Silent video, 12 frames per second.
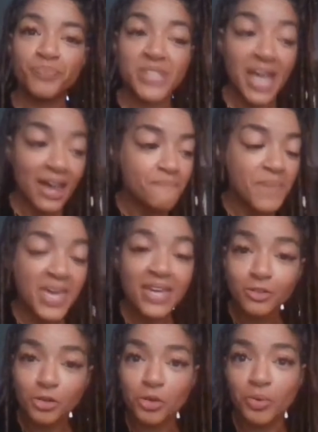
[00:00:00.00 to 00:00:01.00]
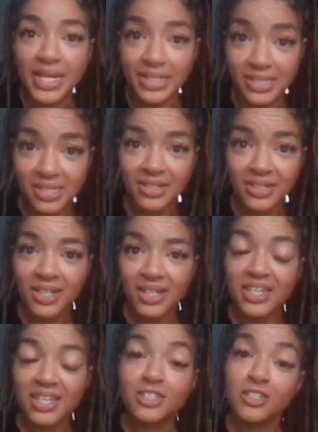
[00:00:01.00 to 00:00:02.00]
Type in great
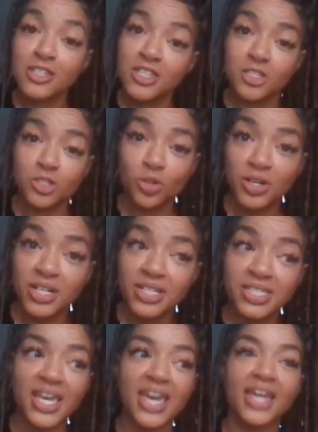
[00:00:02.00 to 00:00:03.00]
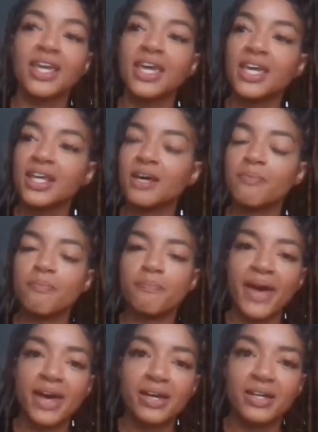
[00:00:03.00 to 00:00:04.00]
into the thesaurus and get
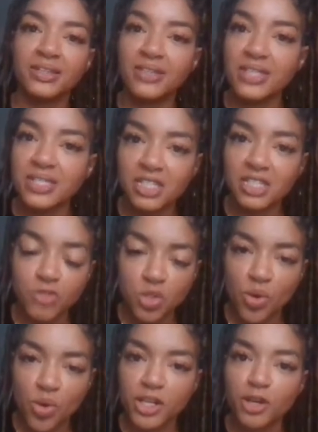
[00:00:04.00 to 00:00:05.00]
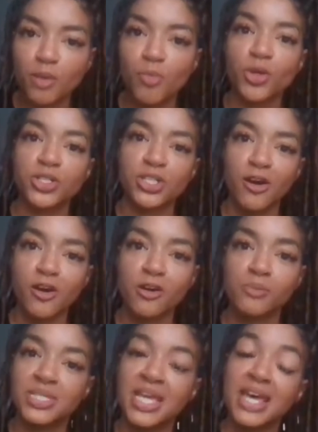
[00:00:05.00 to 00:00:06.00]
back a list of 20 or more
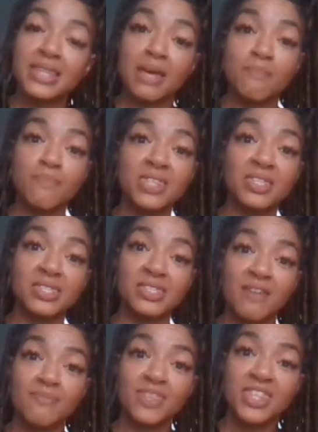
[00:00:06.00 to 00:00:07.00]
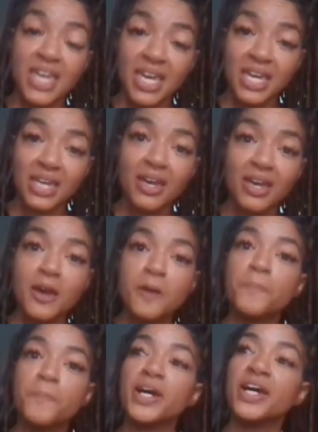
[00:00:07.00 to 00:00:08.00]
terms that mean the same thing,
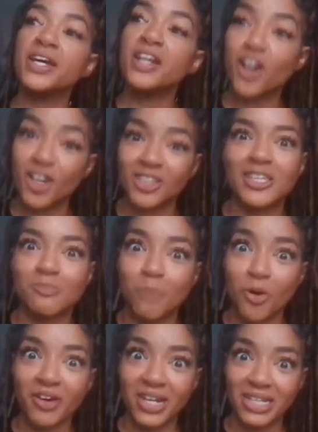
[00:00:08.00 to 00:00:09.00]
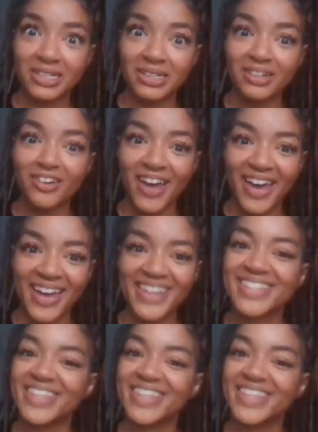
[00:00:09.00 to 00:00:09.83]
but are less boring. Okay.